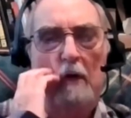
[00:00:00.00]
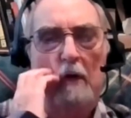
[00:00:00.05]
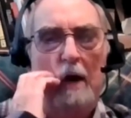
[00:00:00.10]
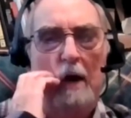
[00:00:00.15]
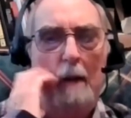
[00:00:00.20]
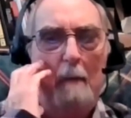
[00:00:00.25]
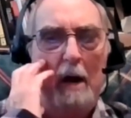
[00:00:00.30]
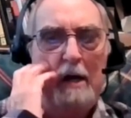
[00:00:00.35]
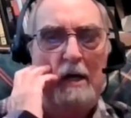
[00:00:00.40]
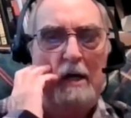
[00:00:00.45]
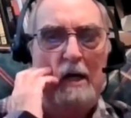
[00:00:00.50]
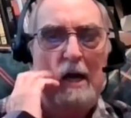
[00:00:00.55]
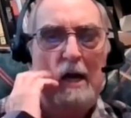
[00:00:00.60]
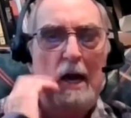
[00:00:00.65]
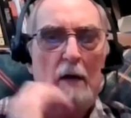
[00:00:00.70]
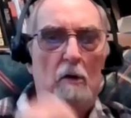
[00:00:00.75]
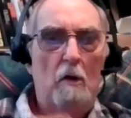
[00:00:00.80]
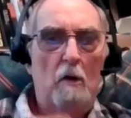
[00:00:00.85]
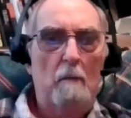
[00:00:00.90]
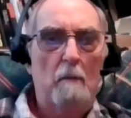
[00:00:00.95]
that MIT
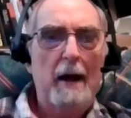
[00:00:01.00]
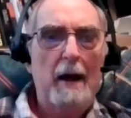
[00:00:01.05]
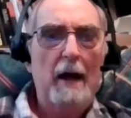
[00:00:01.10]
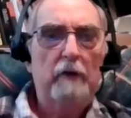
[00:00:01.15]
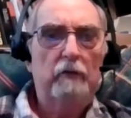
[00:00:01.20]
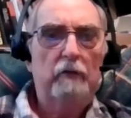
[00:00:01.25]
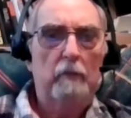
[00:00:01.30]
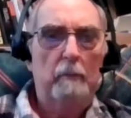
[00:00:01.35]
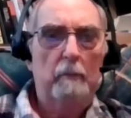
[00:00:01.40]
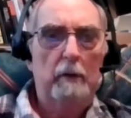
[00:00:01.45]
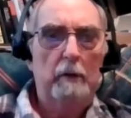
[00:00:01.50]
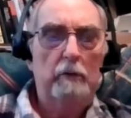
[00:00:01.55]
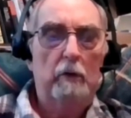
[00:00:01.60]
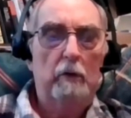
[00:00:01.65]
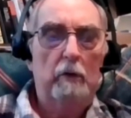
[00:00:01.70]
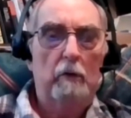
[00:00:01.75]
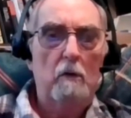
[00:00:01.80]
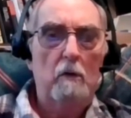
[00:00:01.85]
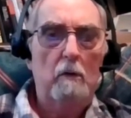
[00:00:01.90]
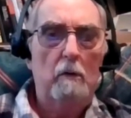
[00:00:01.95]
had called Maxima to
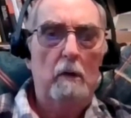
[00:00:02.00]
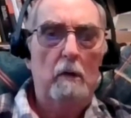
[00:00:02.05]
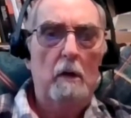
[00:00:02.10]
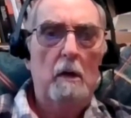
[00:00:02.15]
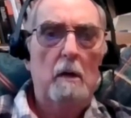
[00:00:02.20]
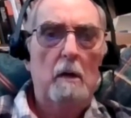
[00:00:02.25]
learn